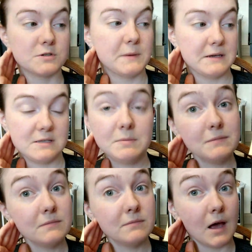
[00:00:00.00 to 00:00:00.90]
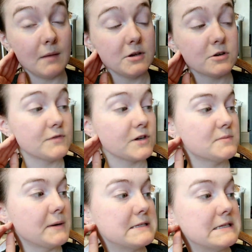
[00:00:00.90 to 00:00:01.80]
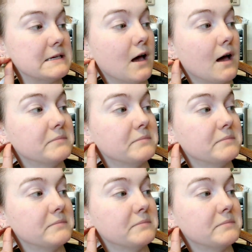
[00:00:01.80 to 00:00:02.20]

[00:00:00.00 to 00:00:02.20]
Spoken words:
spicy. But habaneros are very spicy.